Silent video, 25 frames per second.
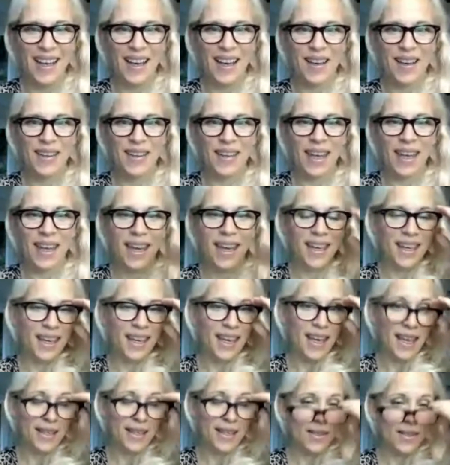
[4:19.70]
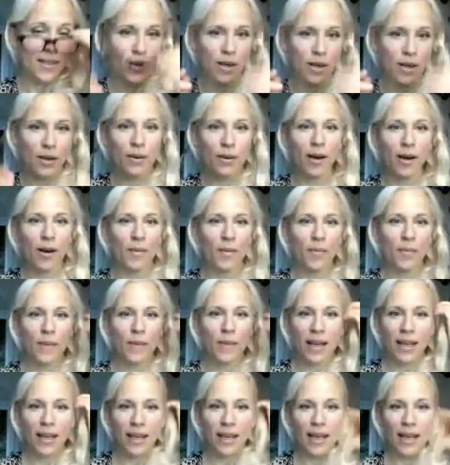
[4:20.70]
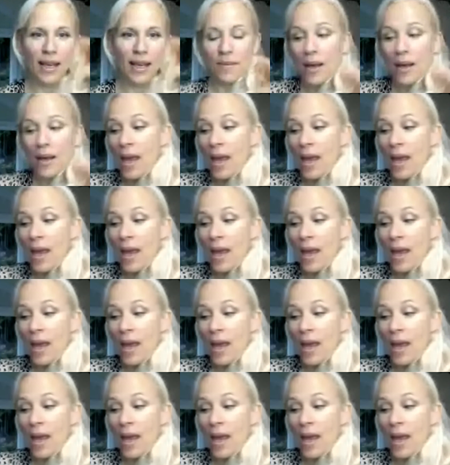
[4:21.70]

Okay, so here we are, back again.